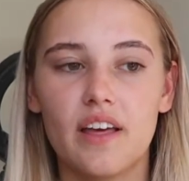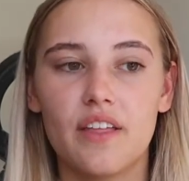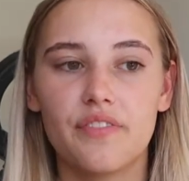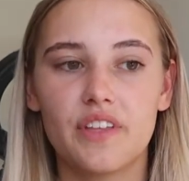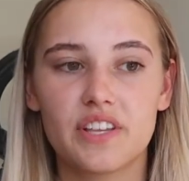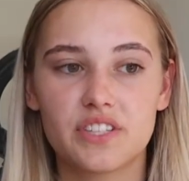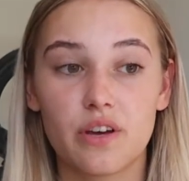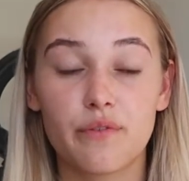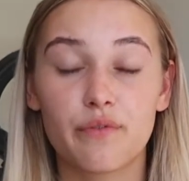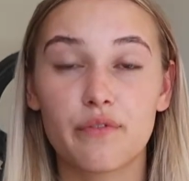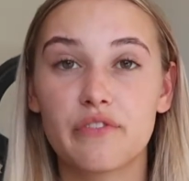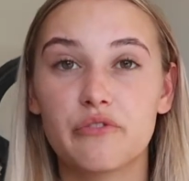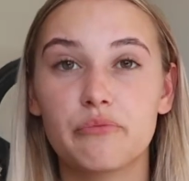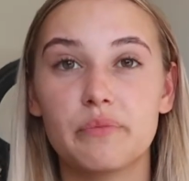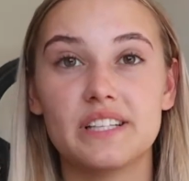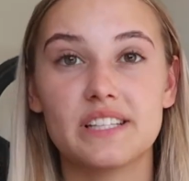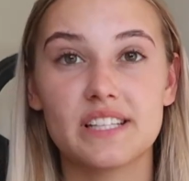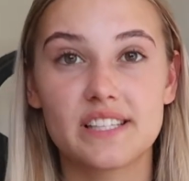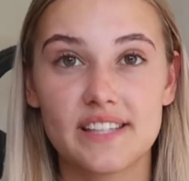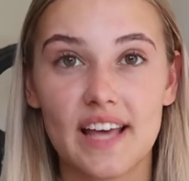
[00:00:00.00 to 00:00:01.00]
there's nothing for
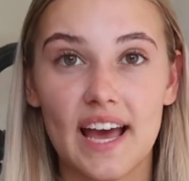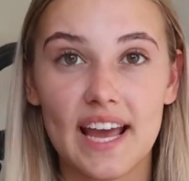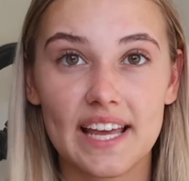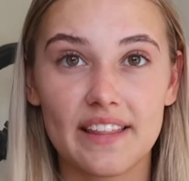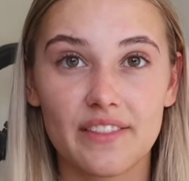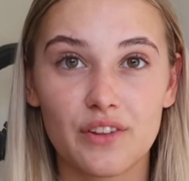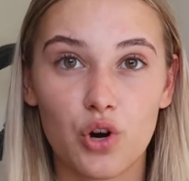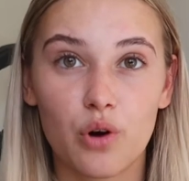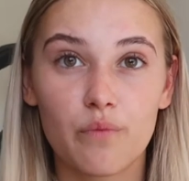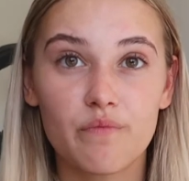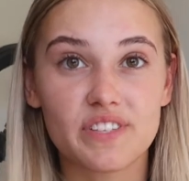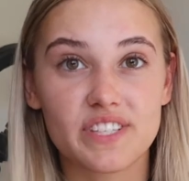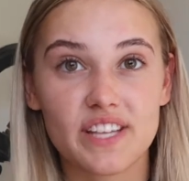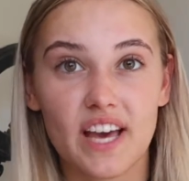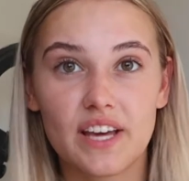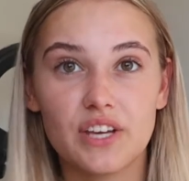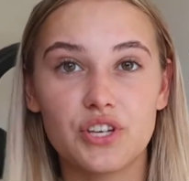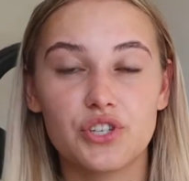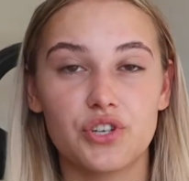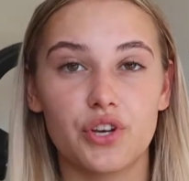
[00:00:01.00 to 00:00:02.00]
me to say in the
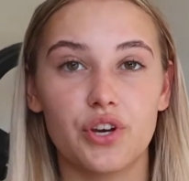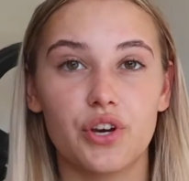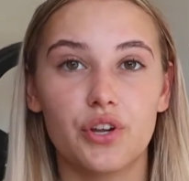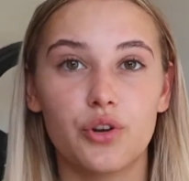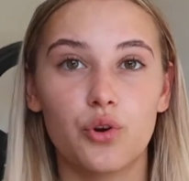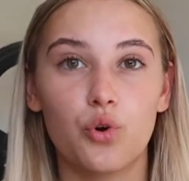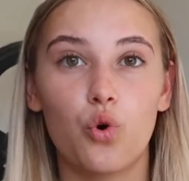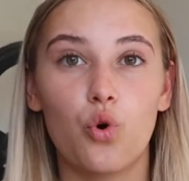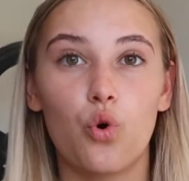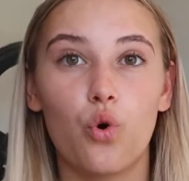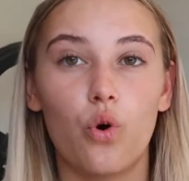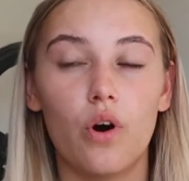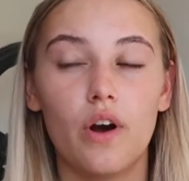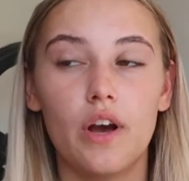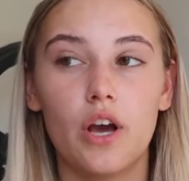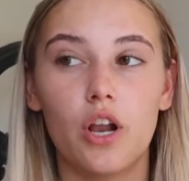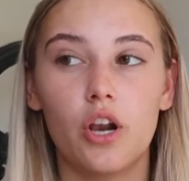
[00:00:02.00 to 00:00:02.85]
conversation or